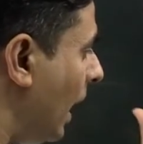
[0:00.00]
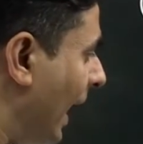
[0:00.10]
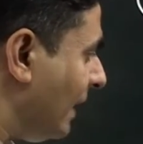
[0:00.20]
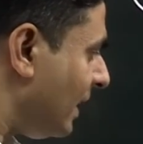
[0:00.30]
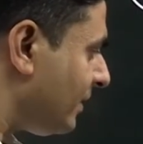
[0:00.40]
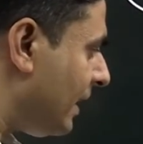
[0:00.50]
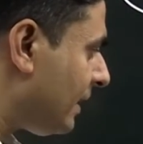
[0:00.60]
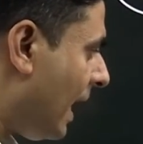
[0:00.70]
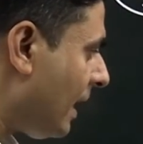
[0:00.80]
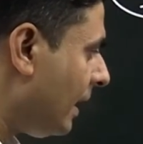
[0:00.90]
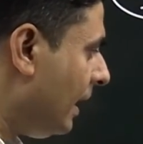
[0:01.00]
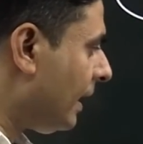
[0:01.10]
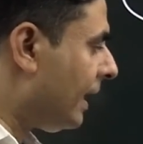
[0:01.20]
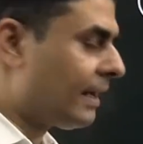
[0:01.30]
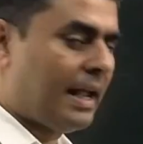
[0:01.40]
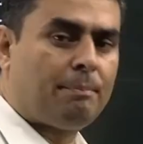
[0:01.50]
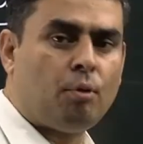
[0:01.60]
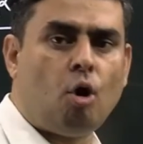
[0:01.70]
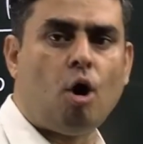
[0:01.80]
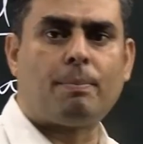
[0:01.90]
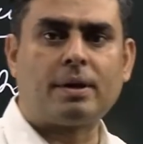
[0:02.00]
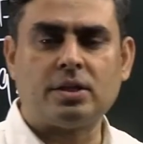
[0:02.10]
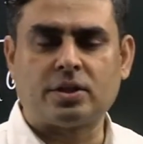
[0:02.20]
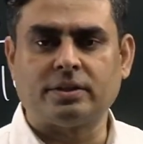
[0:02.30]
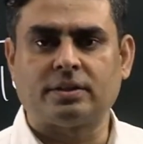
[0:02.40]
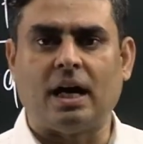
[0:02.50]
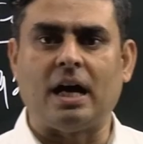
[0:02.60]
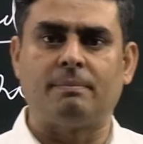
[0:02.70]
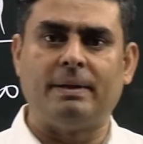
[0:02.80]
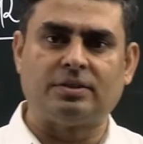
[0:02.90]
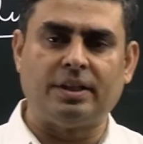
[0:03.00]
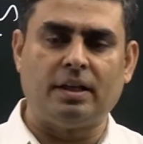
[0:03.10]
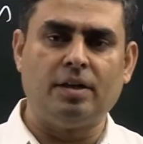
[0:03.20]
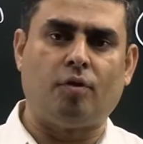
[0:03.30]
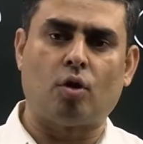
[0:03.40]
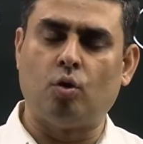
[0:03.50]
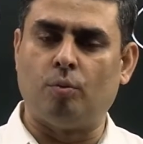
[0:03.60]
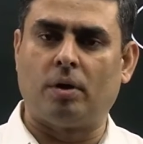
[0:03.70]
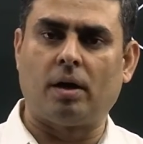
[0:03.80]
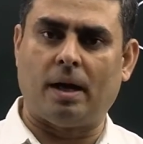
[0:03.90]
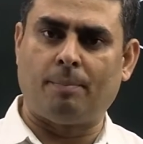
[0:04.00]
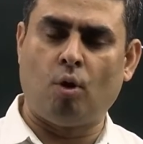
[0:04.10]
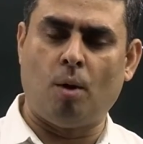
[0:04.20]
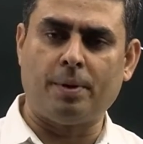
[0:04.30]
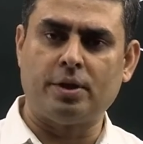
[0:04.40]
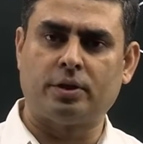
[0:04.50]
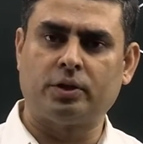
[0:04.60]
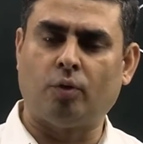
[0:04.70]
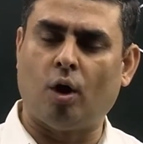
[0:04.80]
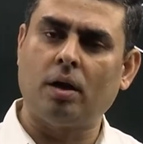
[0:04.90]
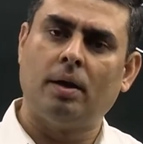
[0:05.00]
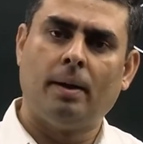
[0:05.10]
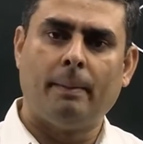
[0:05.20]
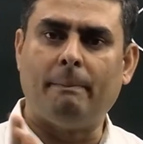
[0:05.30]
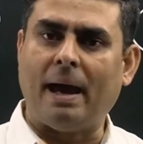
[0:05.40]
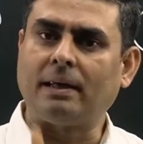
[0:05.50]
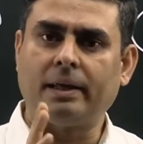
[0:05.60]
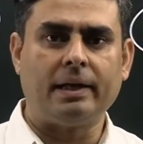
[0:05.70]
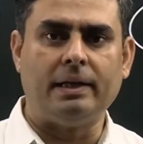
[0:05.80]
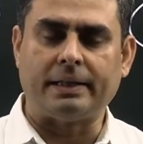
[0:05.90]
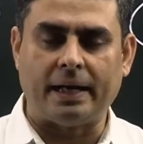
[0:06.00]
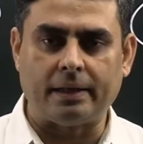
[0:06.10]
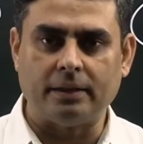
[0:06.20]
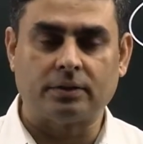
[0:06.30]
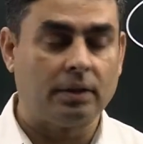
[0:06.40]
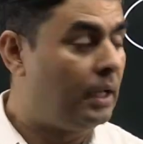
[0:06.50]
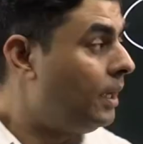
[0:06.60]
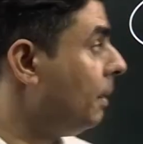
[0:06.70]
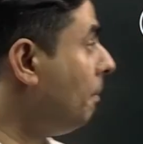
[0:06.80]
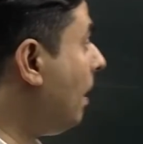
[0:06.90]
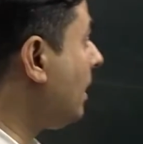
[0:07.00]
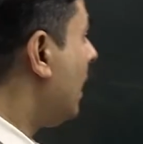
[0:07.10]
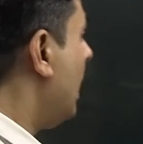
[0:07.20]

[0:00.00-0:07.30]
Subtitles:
as I said that repo operations are basically for whom? Repo operations for banking entities. But